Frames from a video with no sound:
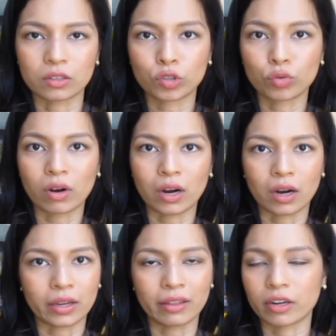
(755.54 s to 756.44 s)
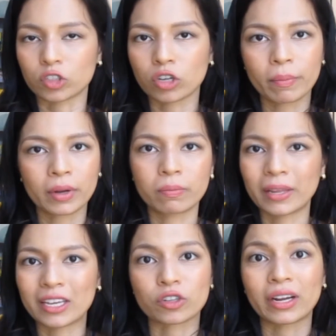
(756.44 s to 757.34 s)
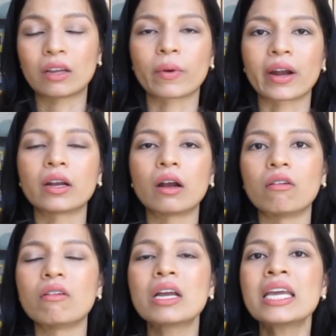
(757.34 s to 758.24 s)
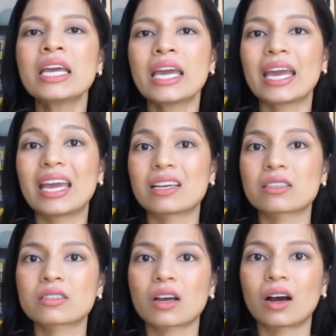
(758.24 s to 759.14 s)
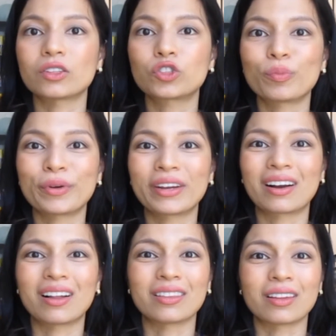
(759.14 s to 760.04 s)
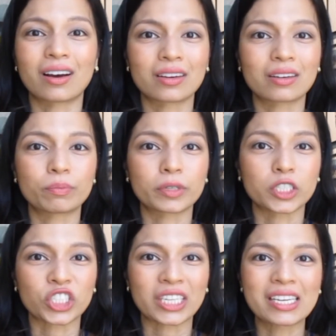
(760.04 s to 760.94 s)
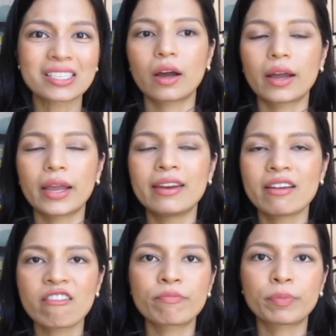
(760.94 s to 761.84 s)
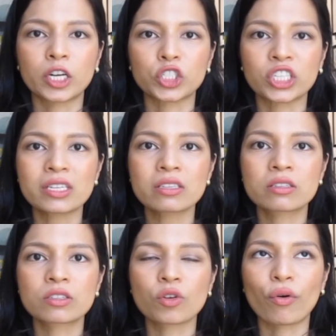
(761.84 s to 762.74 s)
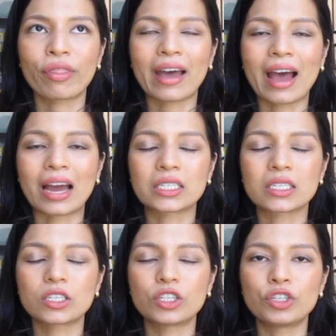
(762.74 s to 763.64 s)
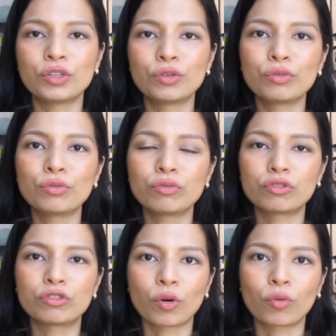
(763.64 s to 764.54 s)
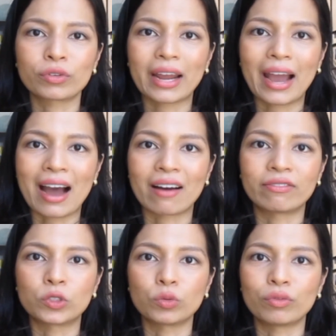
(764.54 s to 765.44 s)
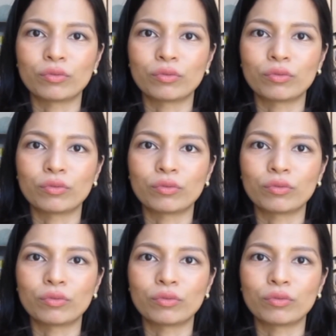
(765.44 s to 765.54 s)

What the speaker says: to either a tropical place or anywhere I go, is to bring a lot of brushes. Enough brushes so that you don't have to,